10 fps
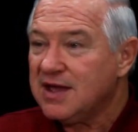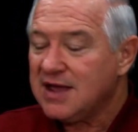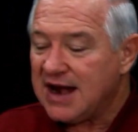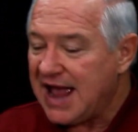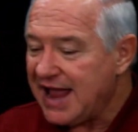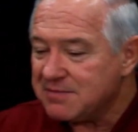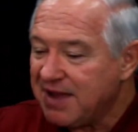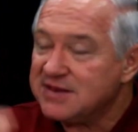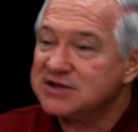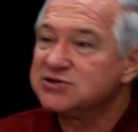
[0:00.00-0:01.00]
And I had
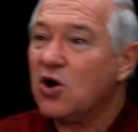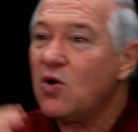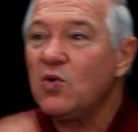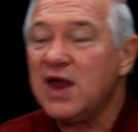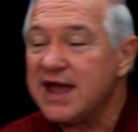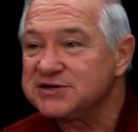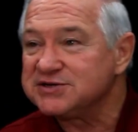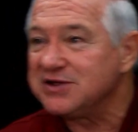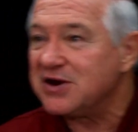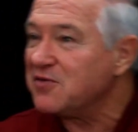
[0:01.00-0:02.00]
made this whole list,
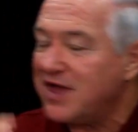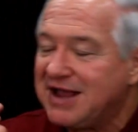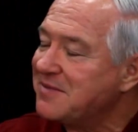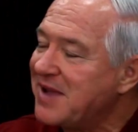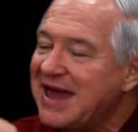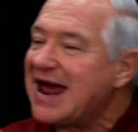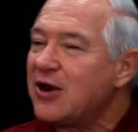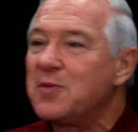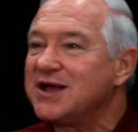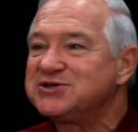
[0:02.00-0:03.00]
thinking, man, I know
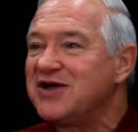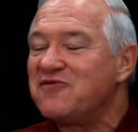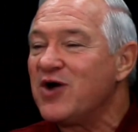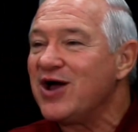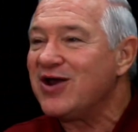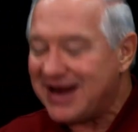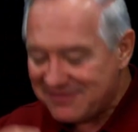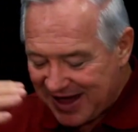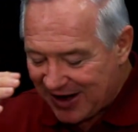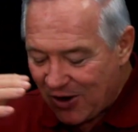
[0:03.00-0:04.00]
myself well, and I've
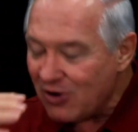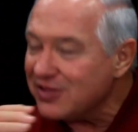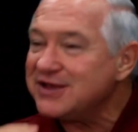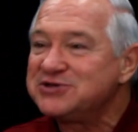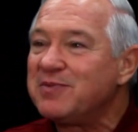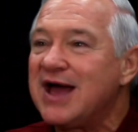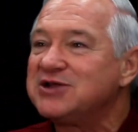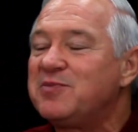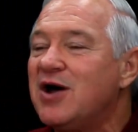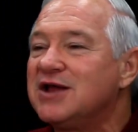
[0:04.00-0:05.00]
got all of these blind
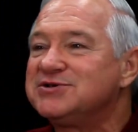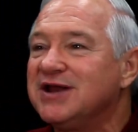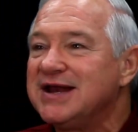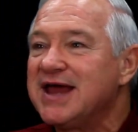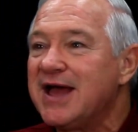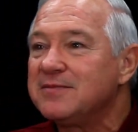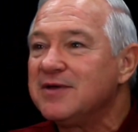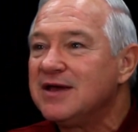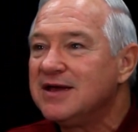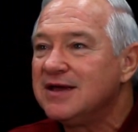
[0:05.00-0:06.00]
spots laid down.
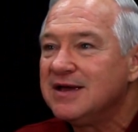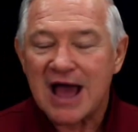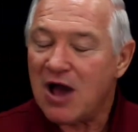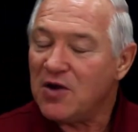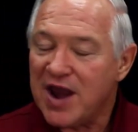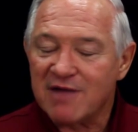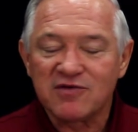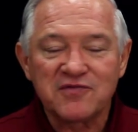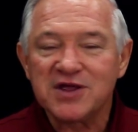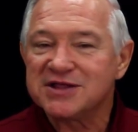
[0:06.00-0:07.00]
I'll
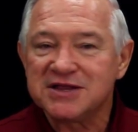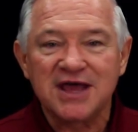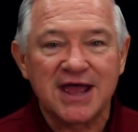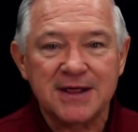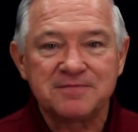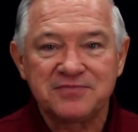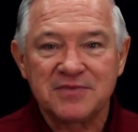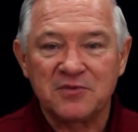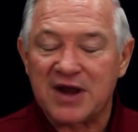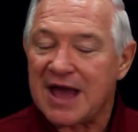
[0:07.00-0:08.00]
never forget the day
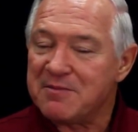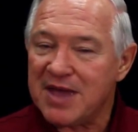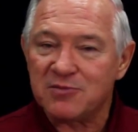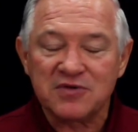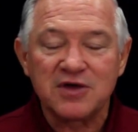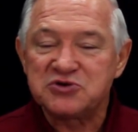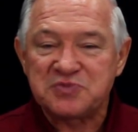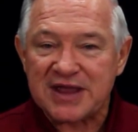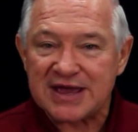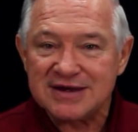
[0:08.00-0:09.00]
when I met with those
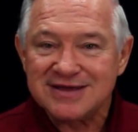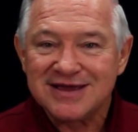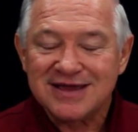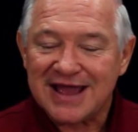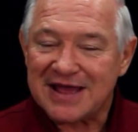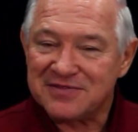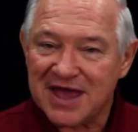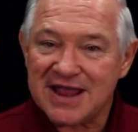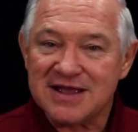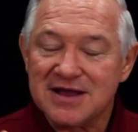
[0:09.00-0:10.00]
men and
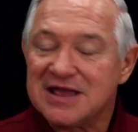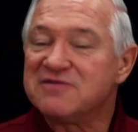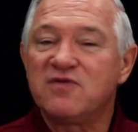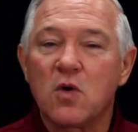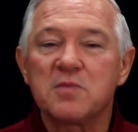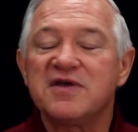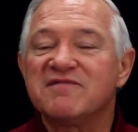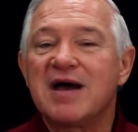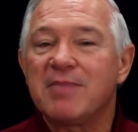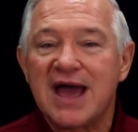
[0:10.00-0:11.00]
they informed me
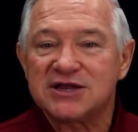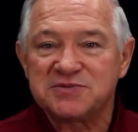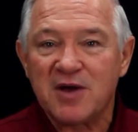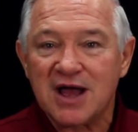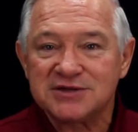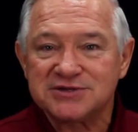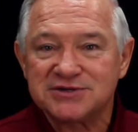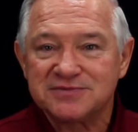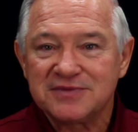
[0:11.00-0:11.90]
of my blind spots.